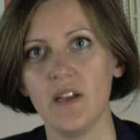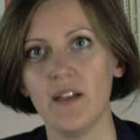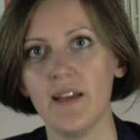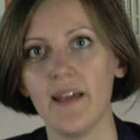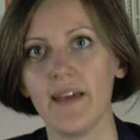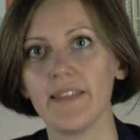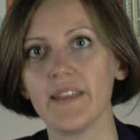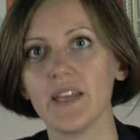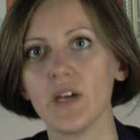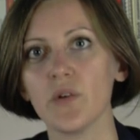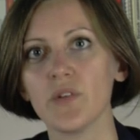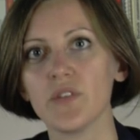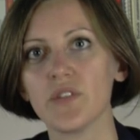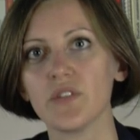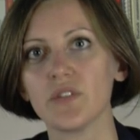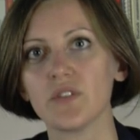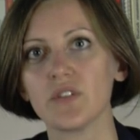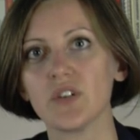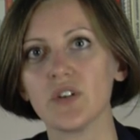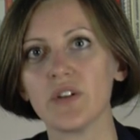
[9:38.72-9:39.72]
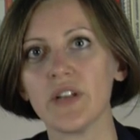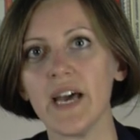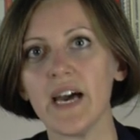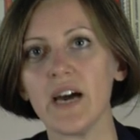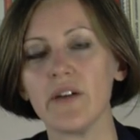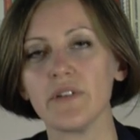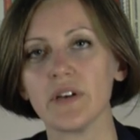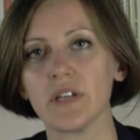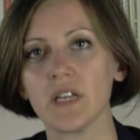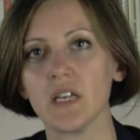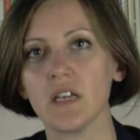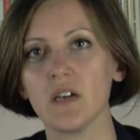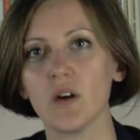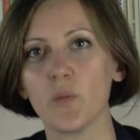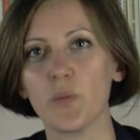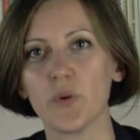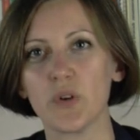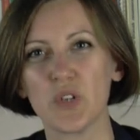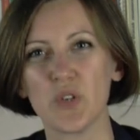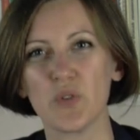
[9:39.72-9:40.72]
and they also don't have any
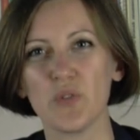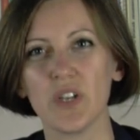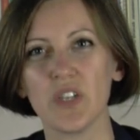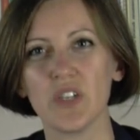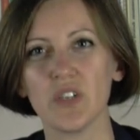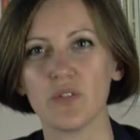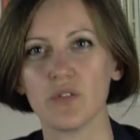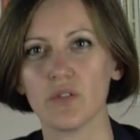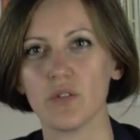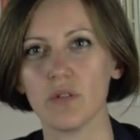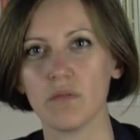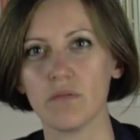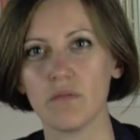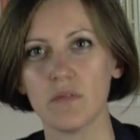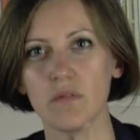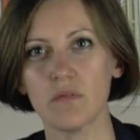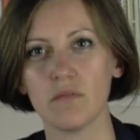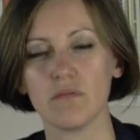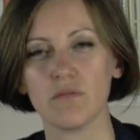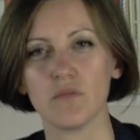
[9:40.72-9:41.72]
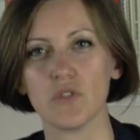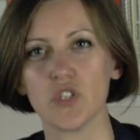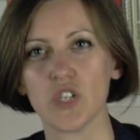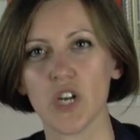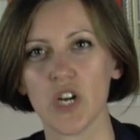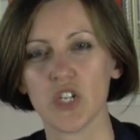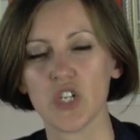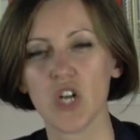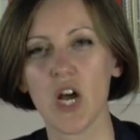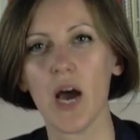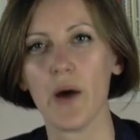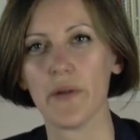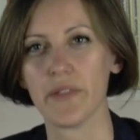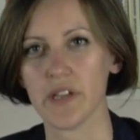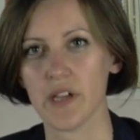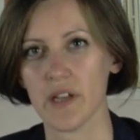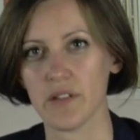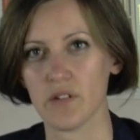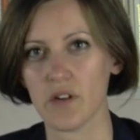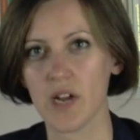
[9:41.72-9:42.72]
opportunity to judge how the
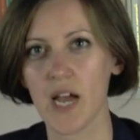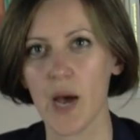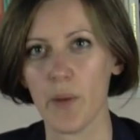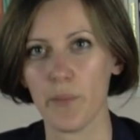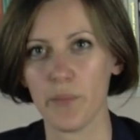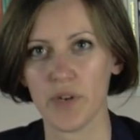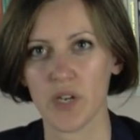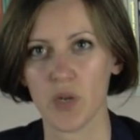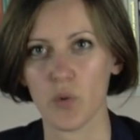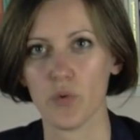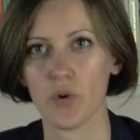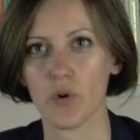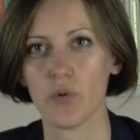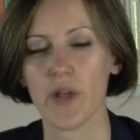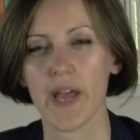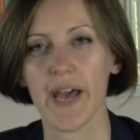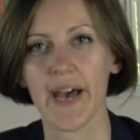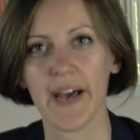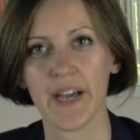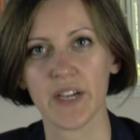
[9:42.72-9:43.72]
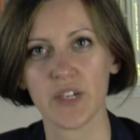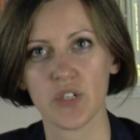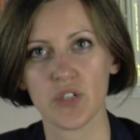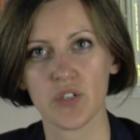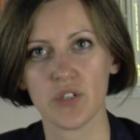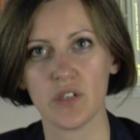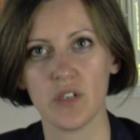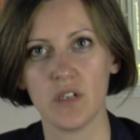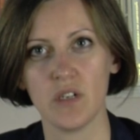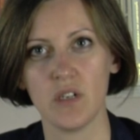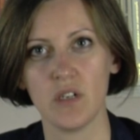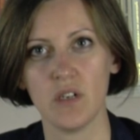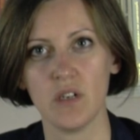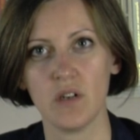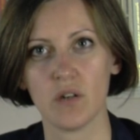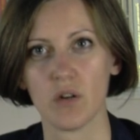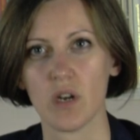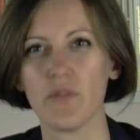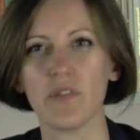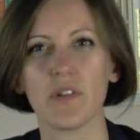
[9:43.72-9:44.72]
other company will react
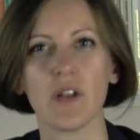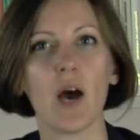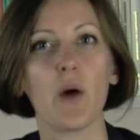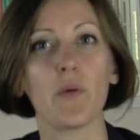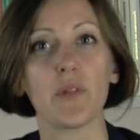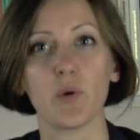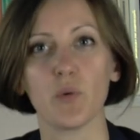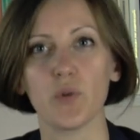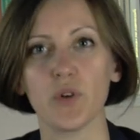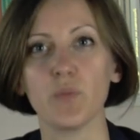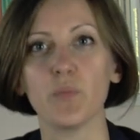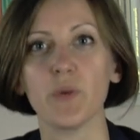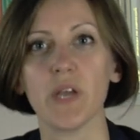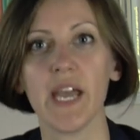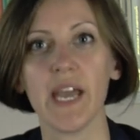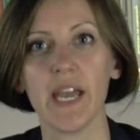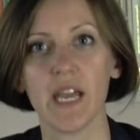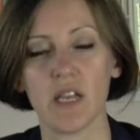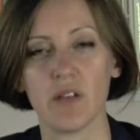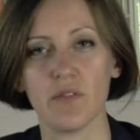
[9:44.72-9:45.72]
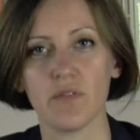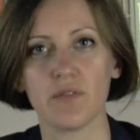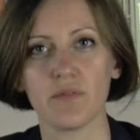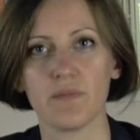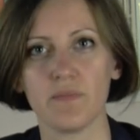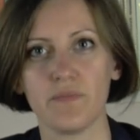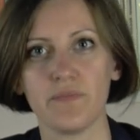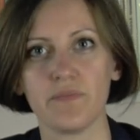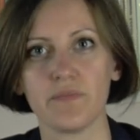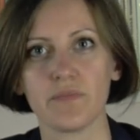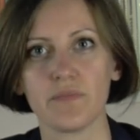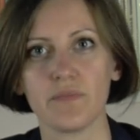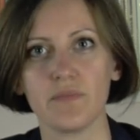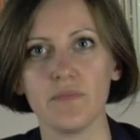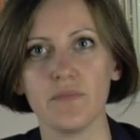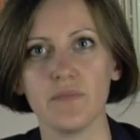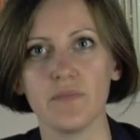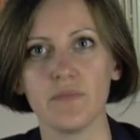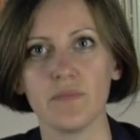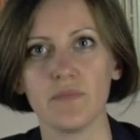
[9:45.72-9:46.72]
or even how they would behave.
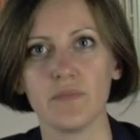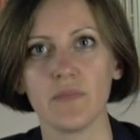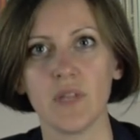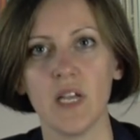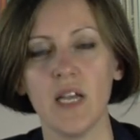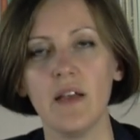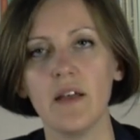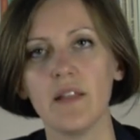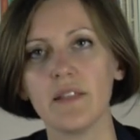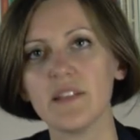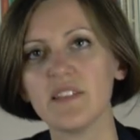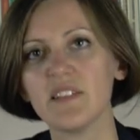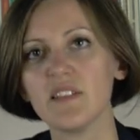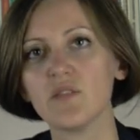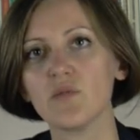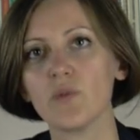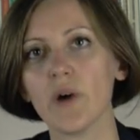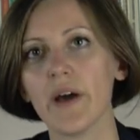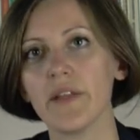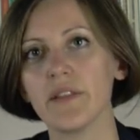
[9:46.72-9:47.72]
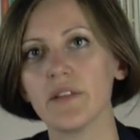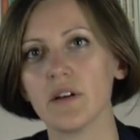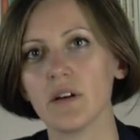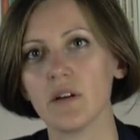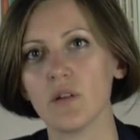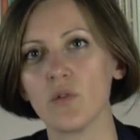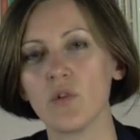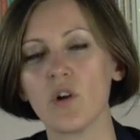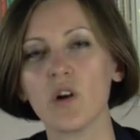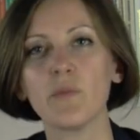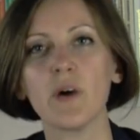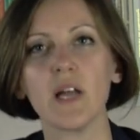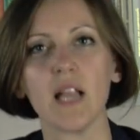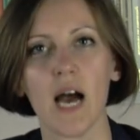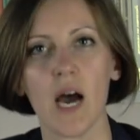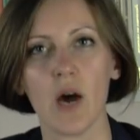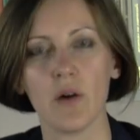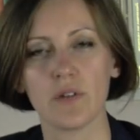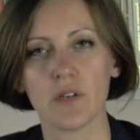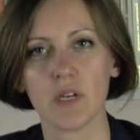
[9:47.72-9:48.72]
This is why the normal
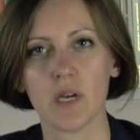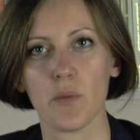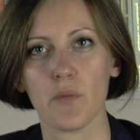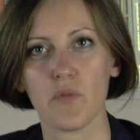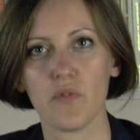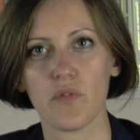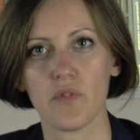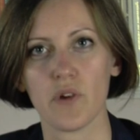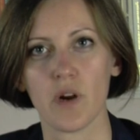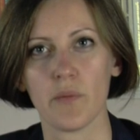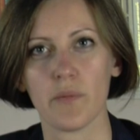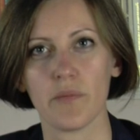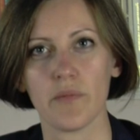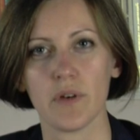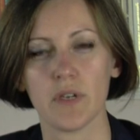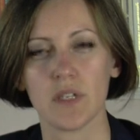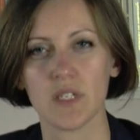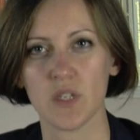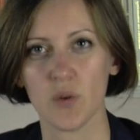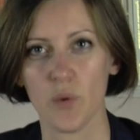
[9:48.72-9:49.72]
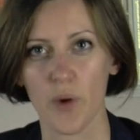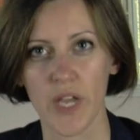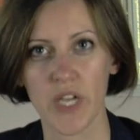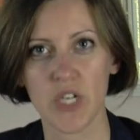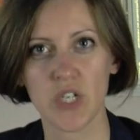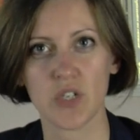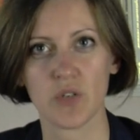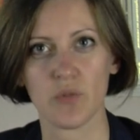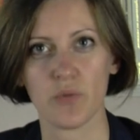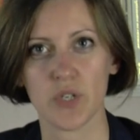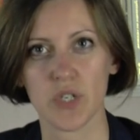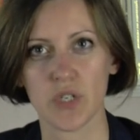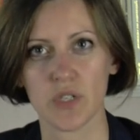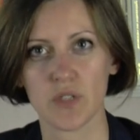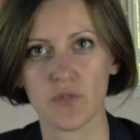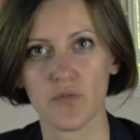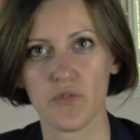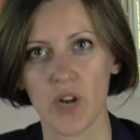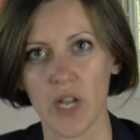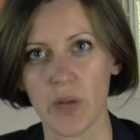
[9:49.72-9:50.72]
outcome from a situation which is
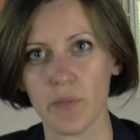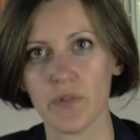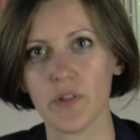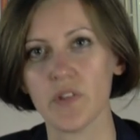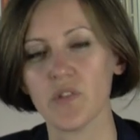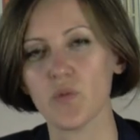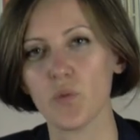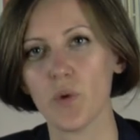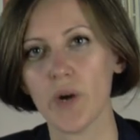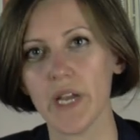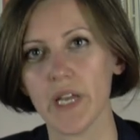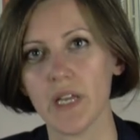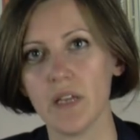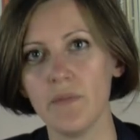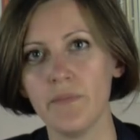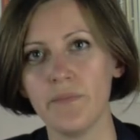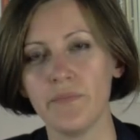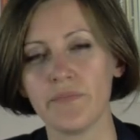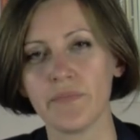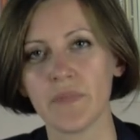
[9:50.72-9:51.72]
framed this way